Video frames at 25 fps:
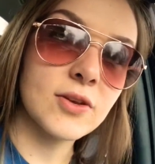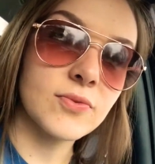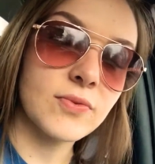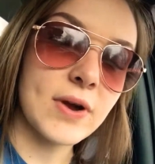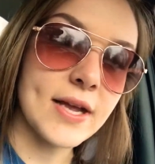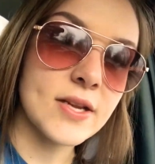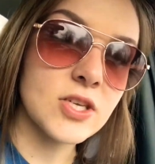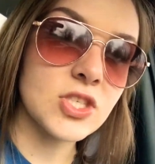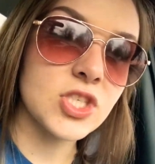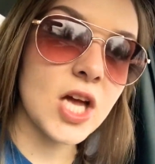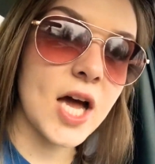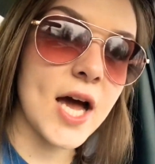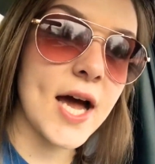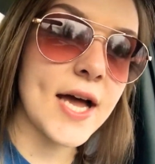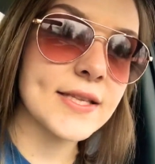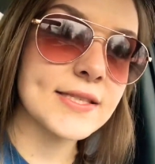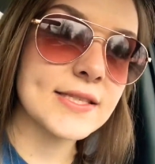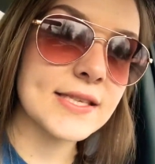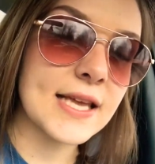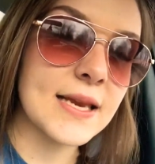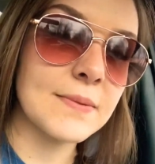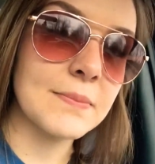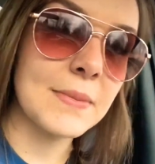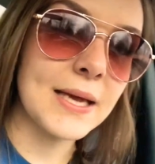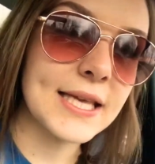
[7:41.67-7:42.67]
the right
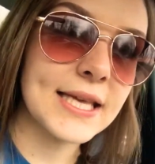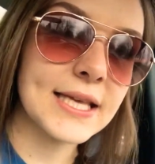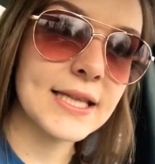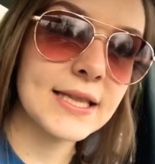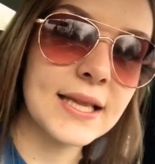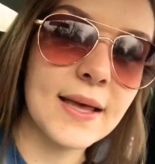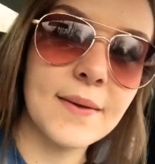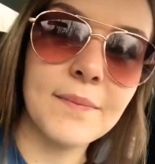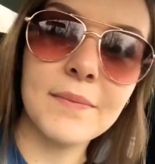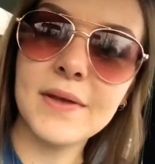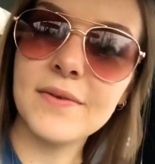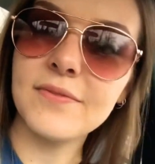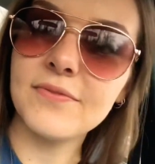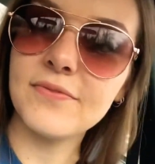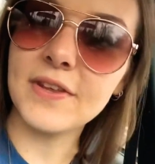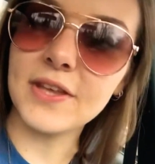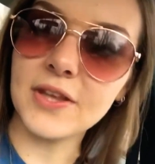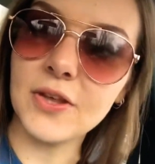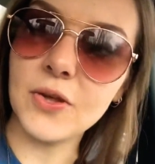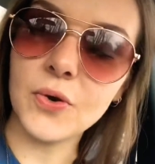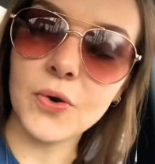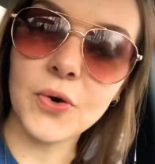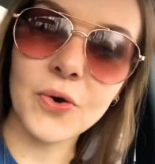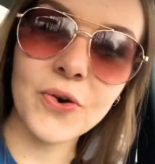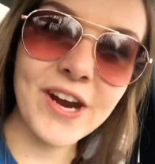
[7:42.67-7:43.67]
shots and making them
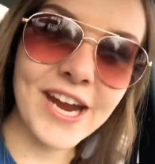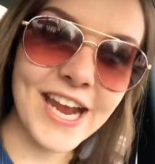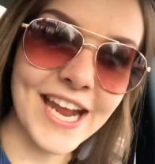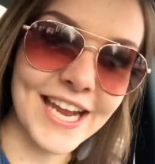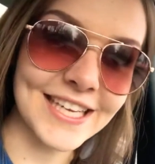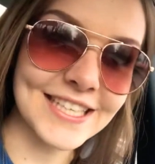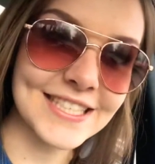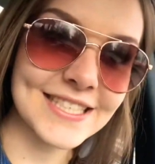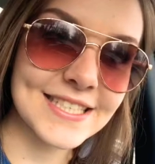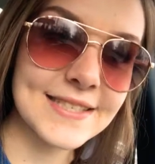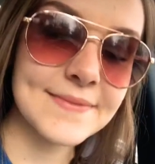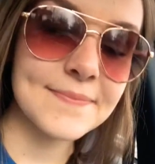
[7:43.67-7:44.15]
feel great.